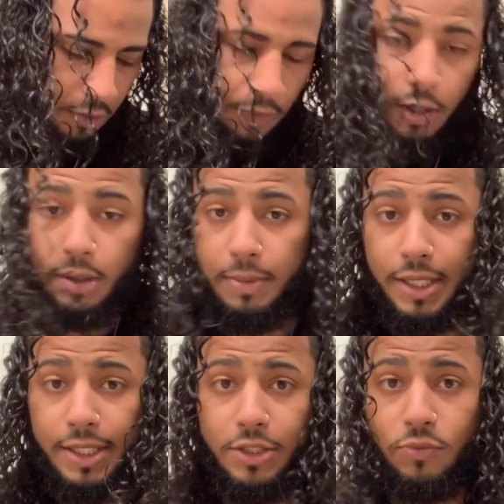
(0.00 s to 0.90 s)
we're gonna
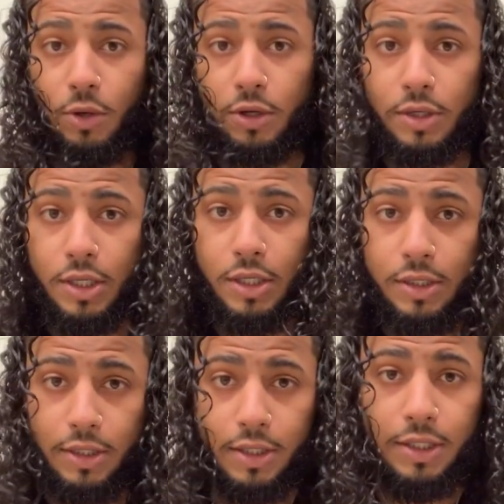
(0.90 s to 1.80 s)
make this work.
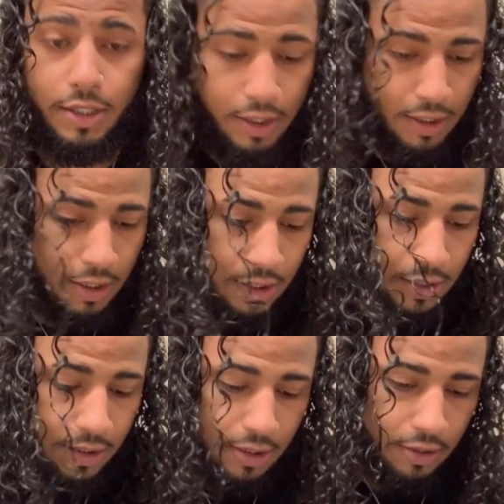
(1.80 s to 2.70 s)

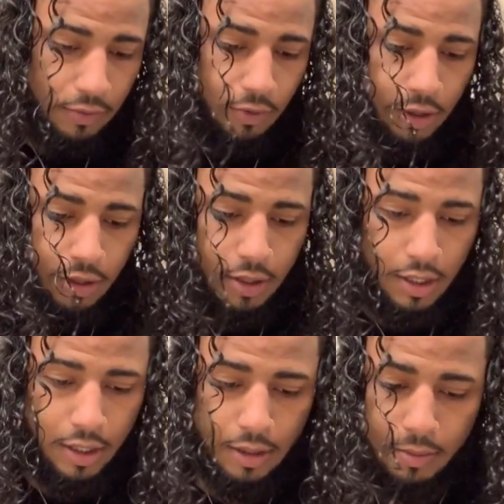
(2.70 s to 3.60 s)
This is gonna work.
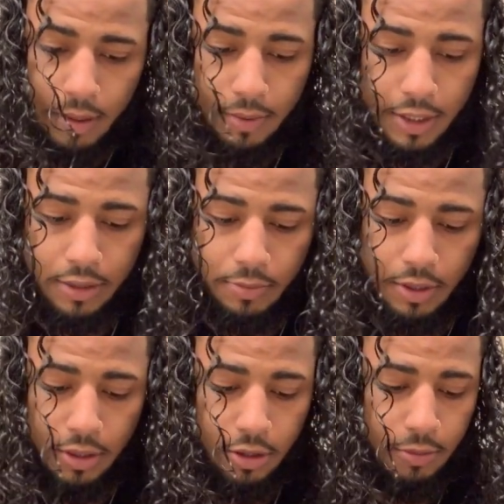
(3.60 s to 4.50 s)
Maybe I should put
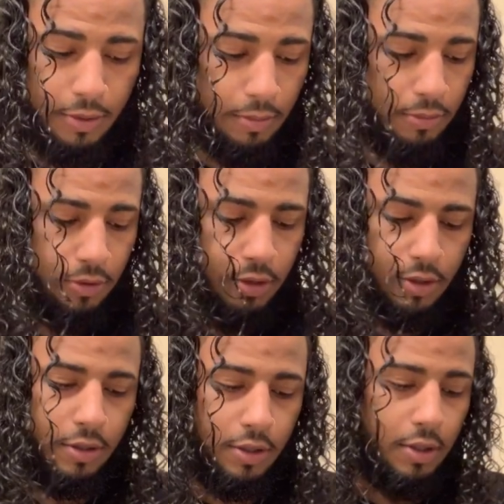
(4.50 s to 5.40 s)
a little bit more.
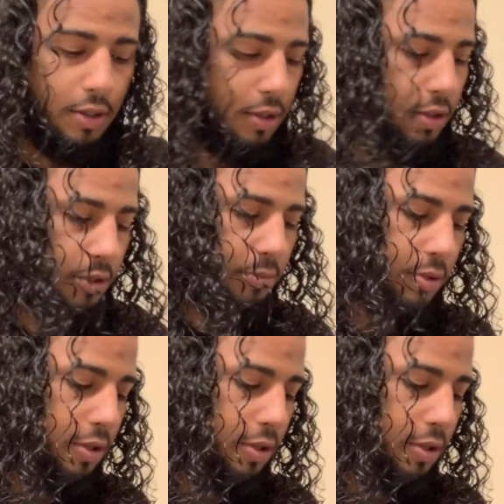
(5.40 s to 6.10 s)
Put a